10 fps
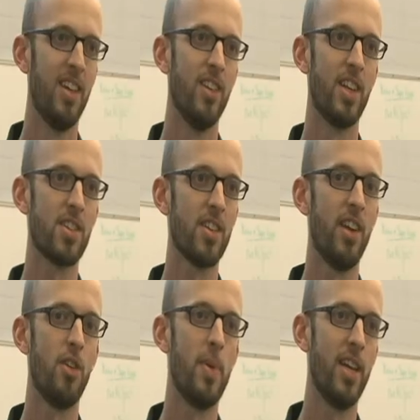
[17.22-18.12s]

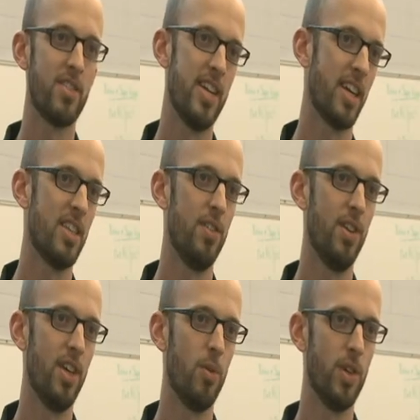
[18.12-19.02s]
Legislative debate is an
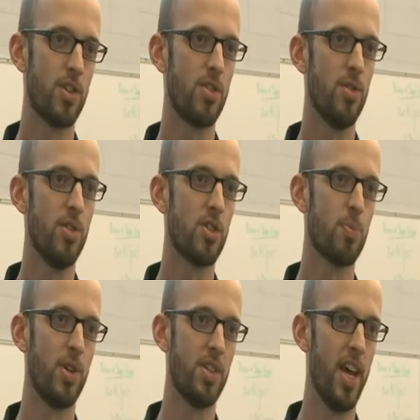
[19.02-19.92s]
activity in which students
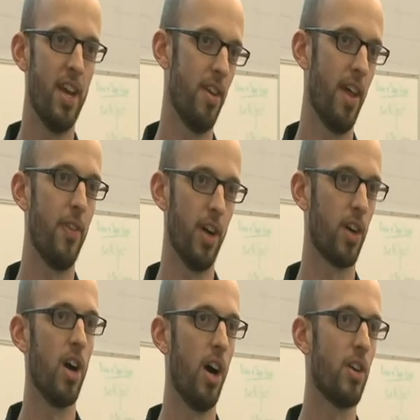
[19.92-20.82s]
pretend that they
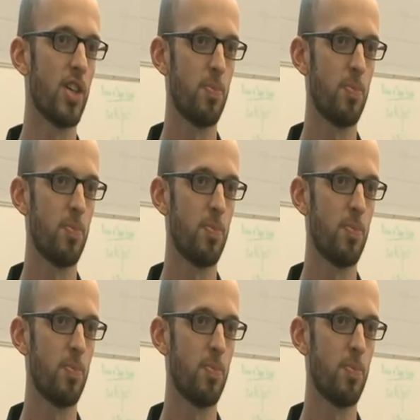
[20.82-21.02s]
are Congress,